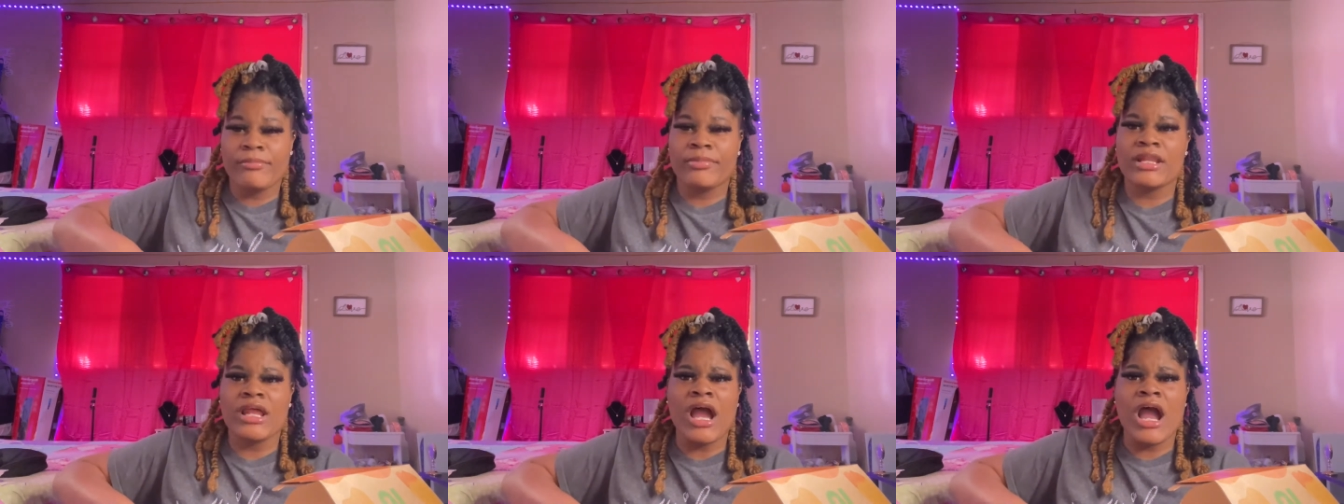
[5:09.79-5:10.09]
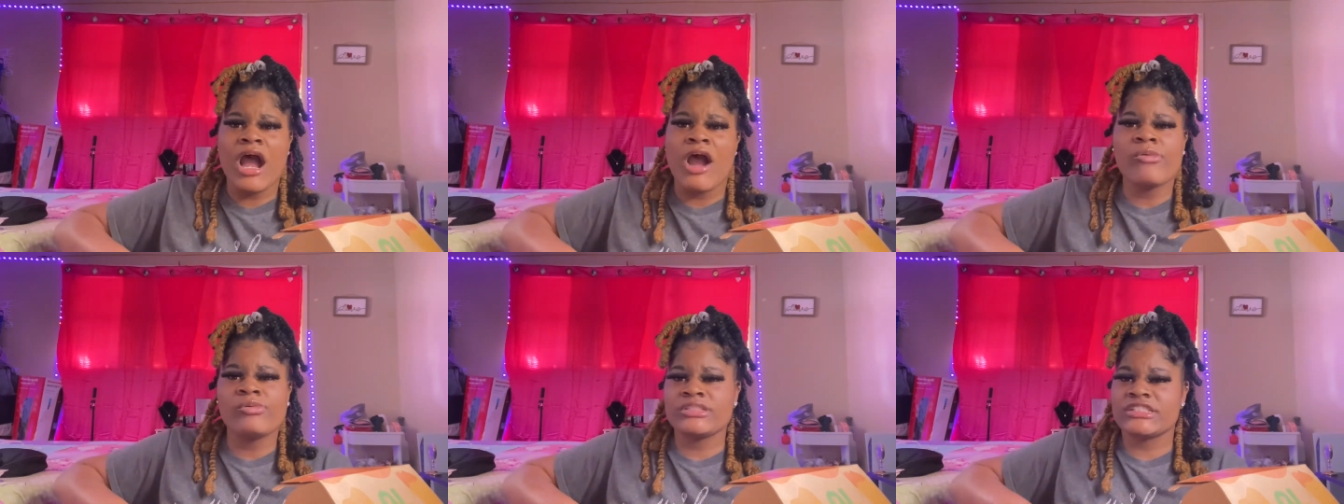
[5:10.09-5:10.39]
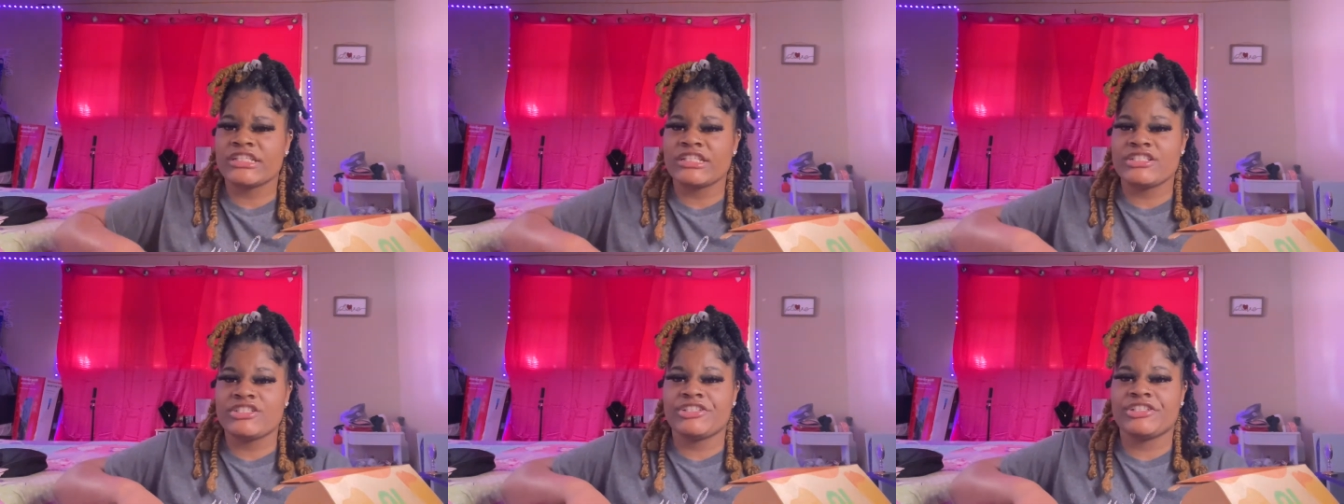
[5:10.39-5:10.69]
But I always
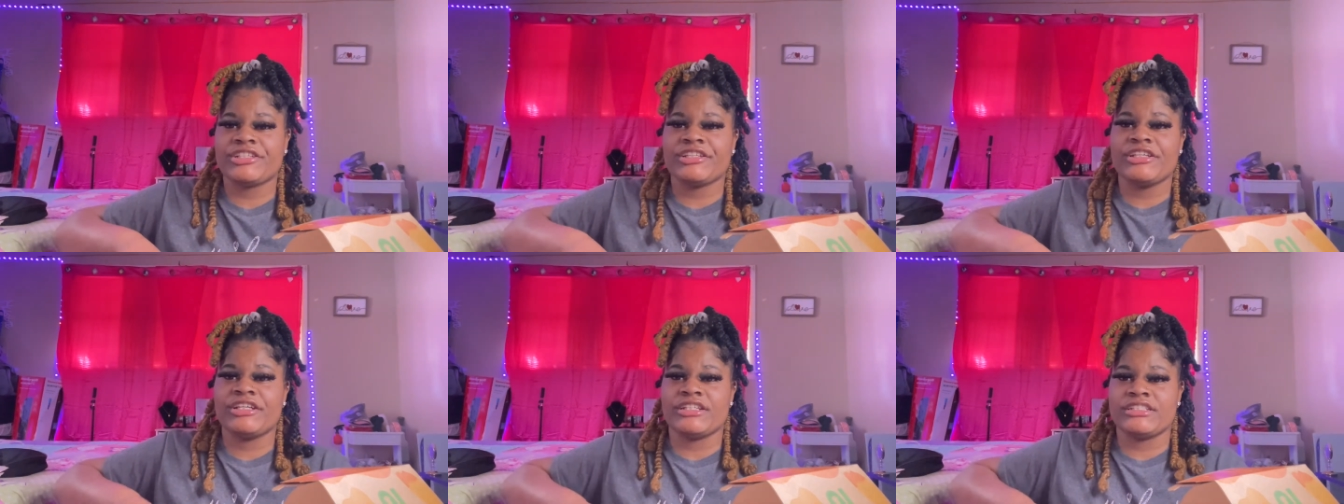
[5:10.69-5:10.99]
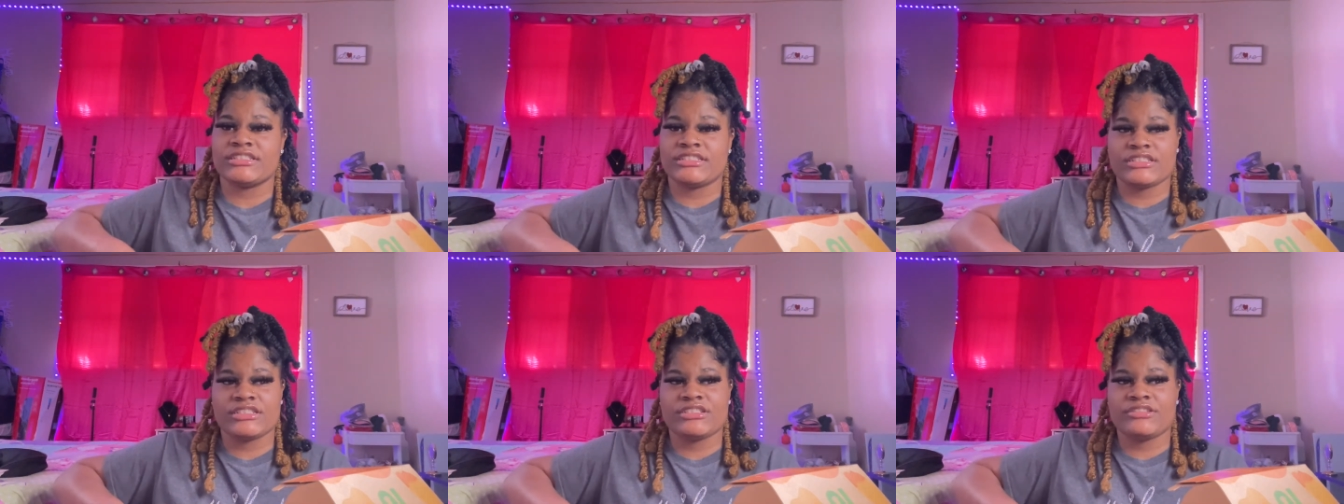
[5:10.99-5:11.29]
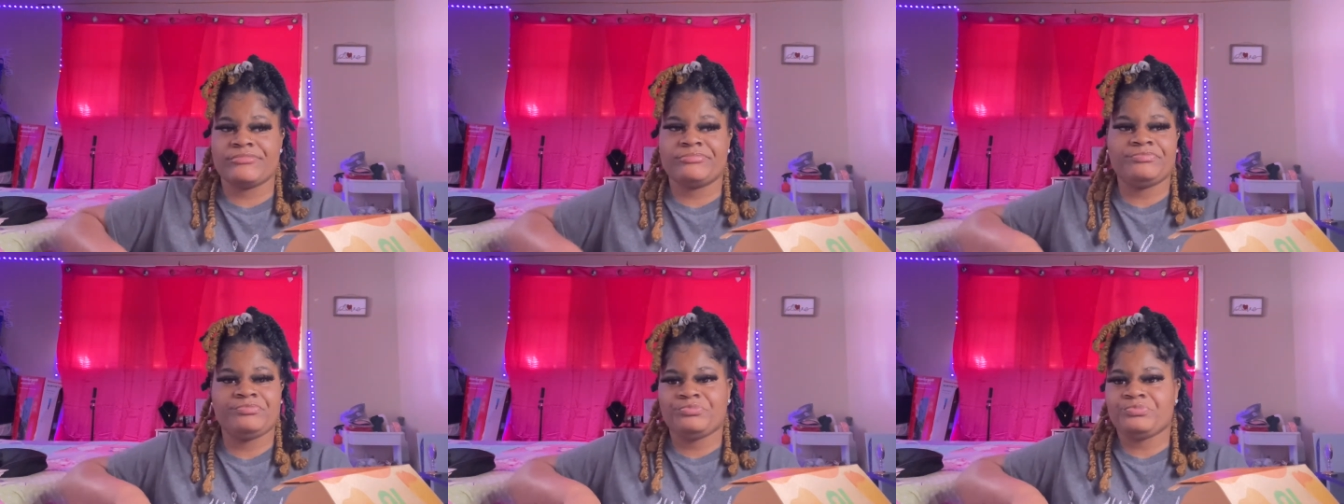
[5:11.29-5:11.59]
get chicken
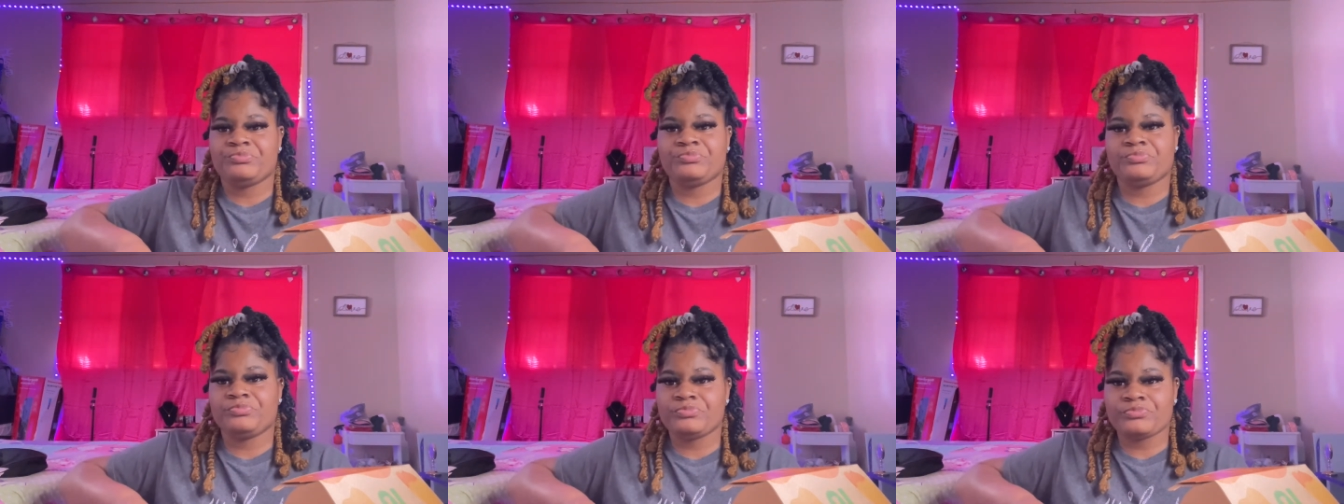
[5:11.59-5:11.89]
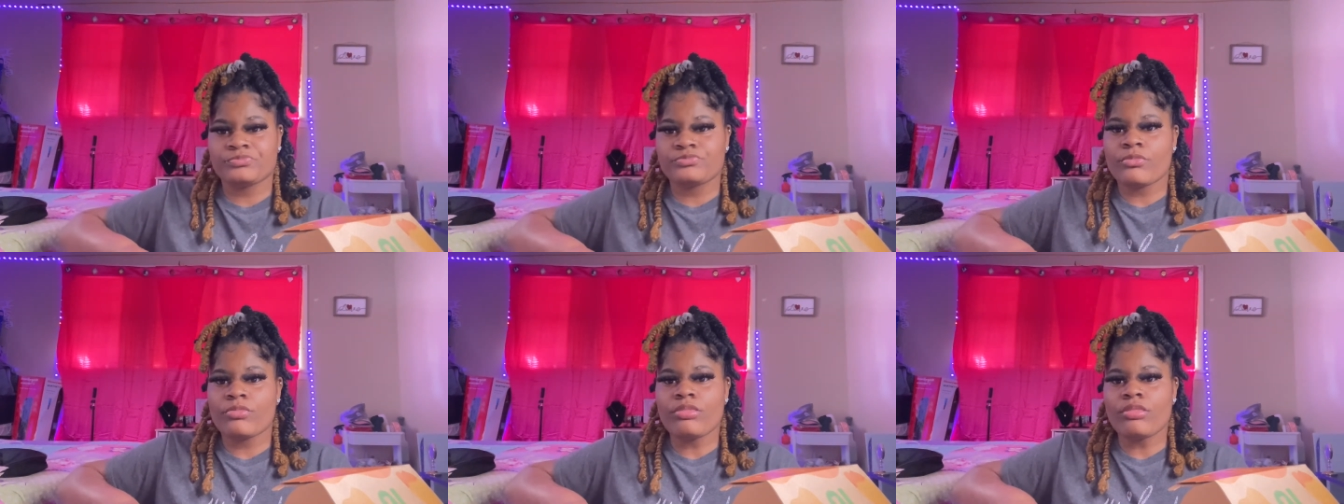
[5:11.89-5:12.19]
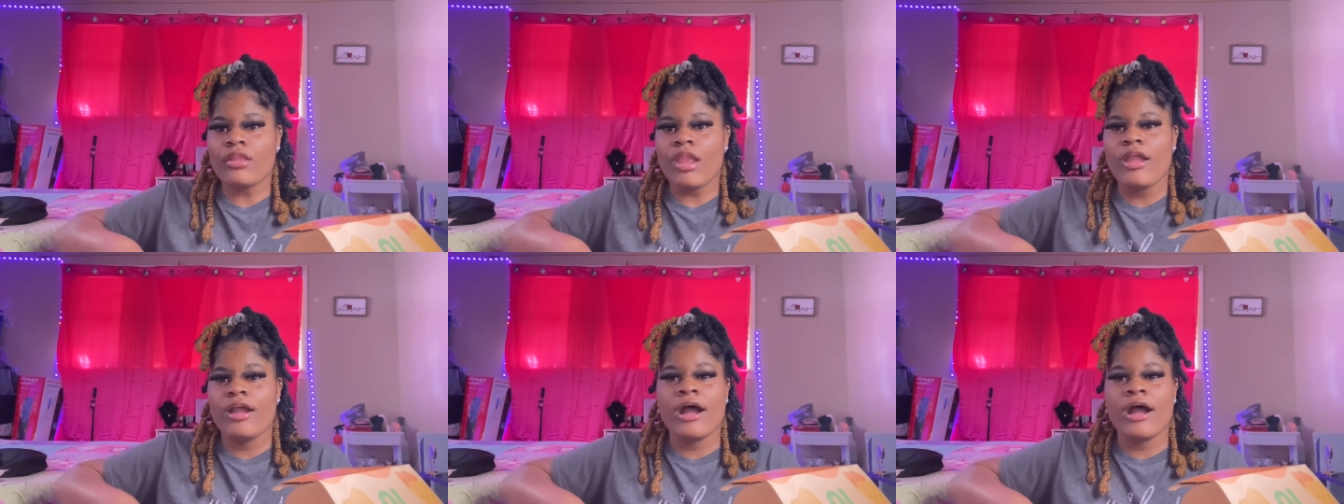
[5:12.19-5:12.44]
nuggets.